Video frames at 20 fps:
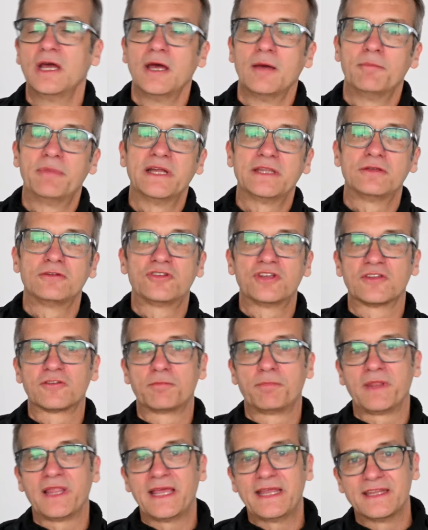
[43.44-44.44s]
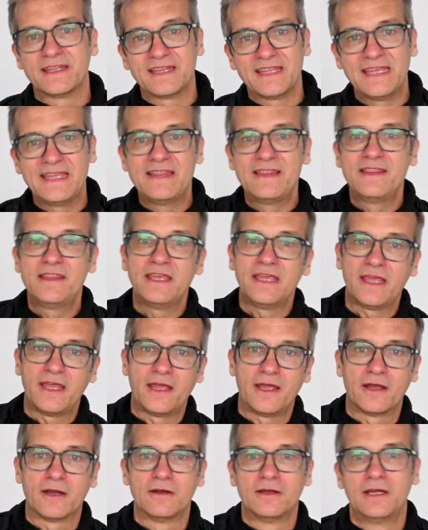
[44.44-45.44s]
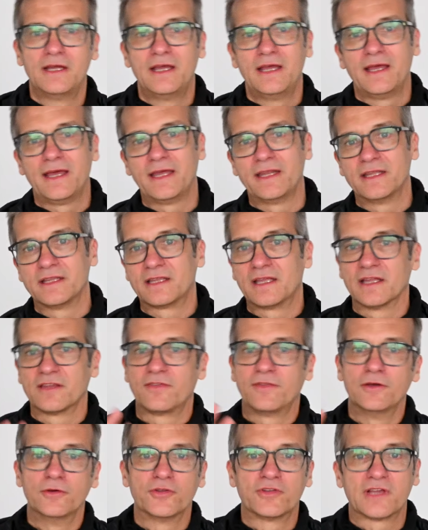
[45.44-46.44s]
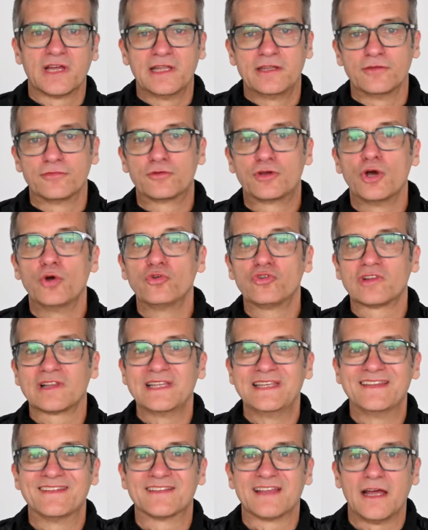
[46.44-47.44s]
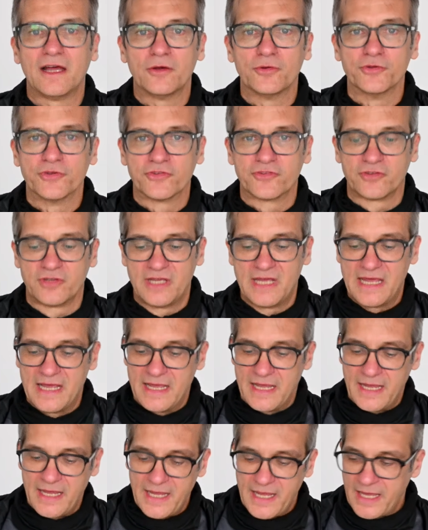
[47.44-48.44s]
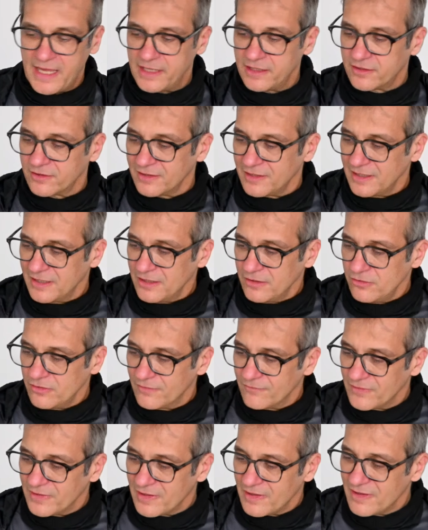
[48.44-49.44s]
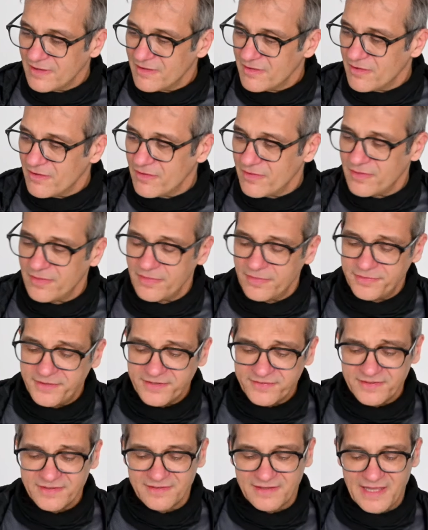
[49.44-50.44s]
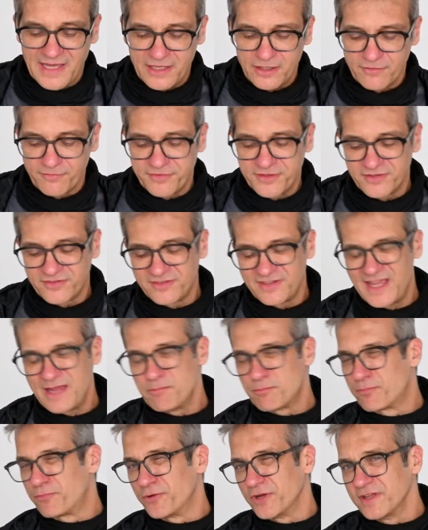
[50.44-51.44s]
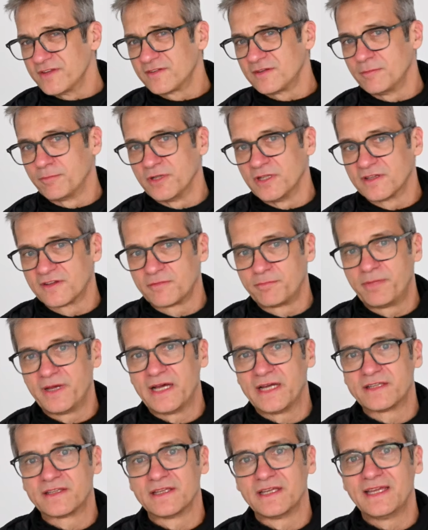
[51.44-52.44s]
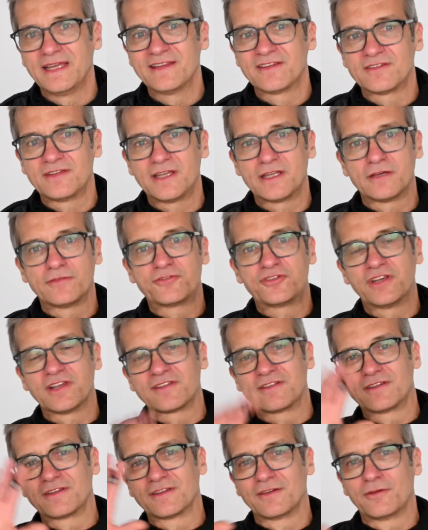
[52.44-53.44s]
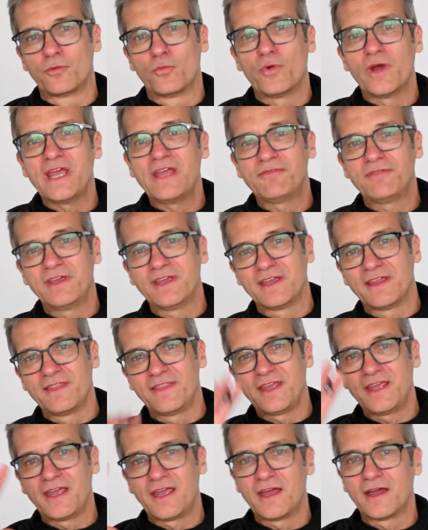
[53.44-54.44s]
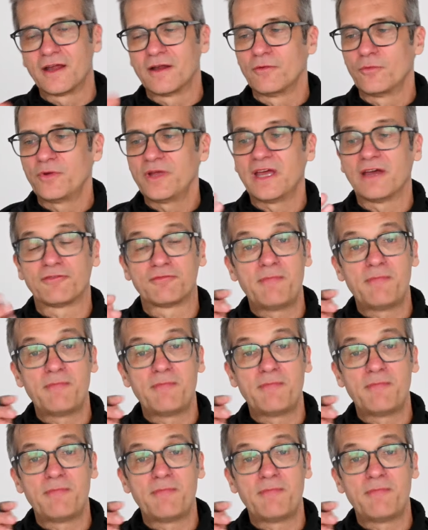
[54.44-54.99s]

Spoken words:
but you just played it in the air and it got those kind of ghostly sounds. And this is kind of the same principles, but instead of just waving in the air, we have